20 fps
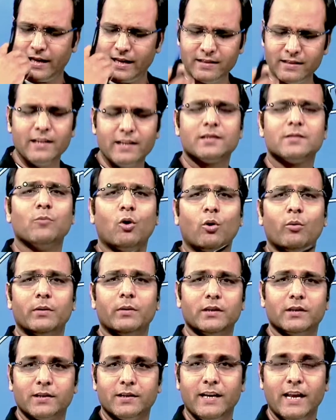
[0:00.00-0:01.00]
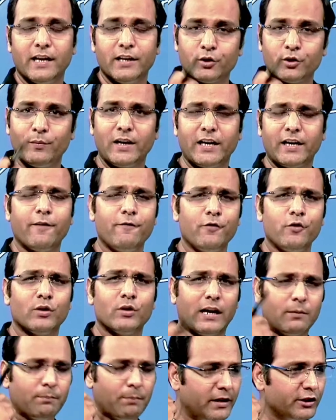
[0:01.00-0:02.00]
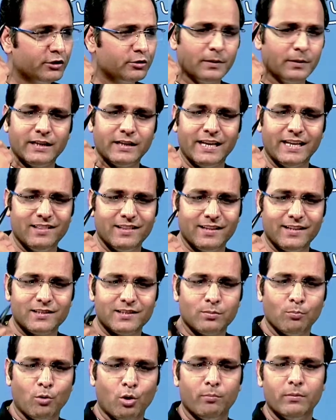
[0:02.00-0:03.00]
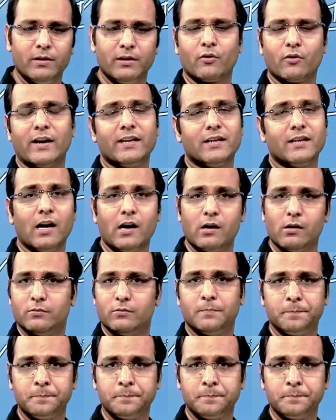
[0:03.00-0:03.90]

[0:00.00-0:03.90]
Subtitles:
in this moment. Nature will give you that punishment in this moment, right now.